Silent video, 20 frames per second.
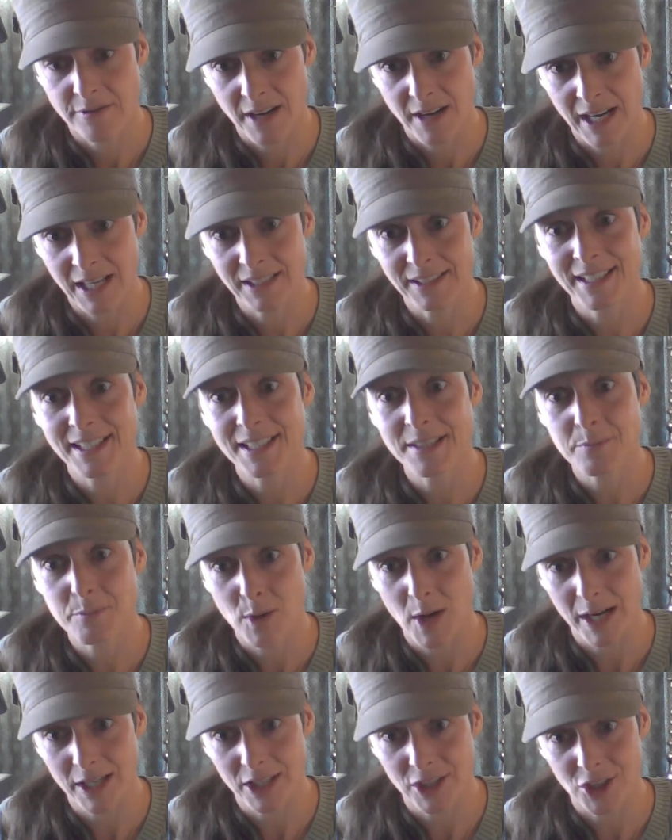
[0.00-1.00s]
Violent
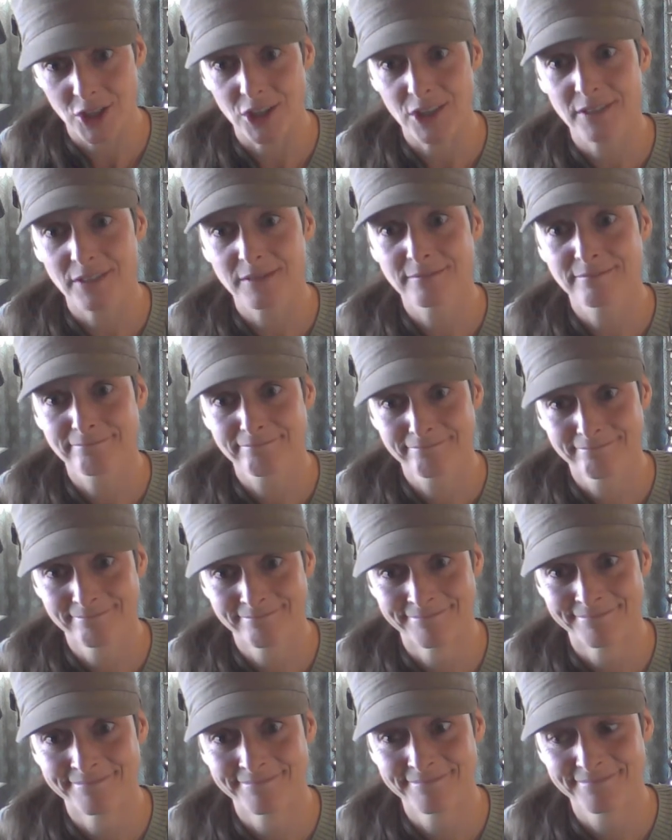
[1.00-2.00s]
predator
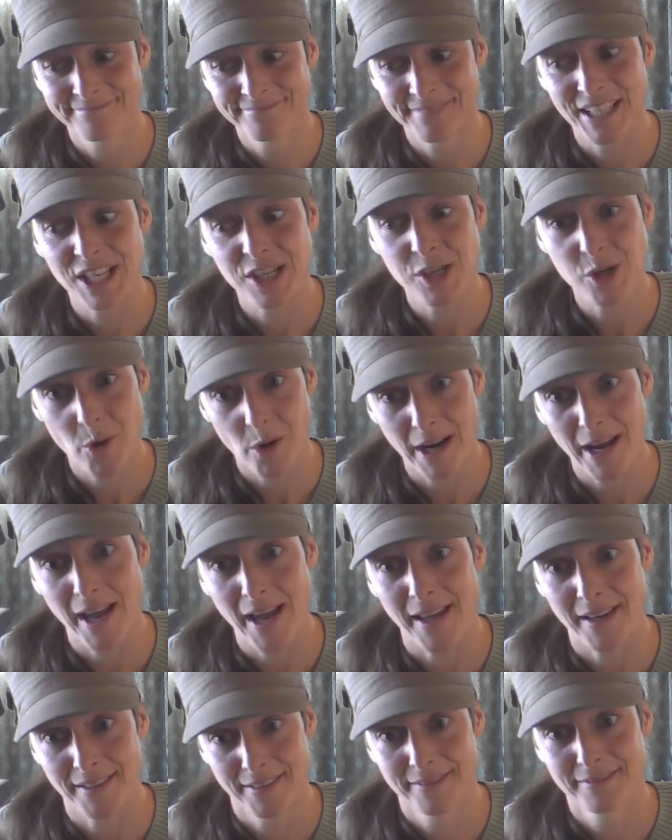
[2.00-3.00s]
in your
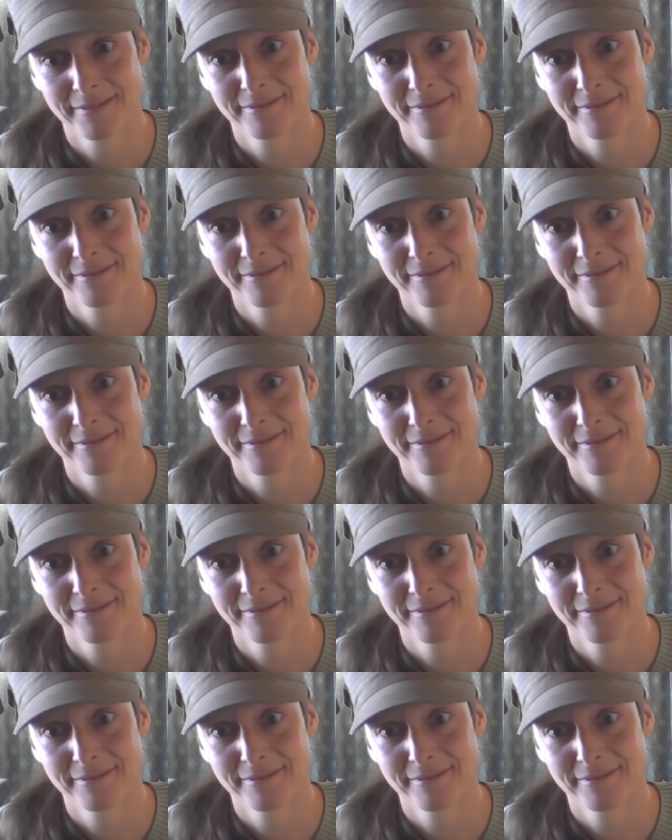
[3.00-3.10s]
head.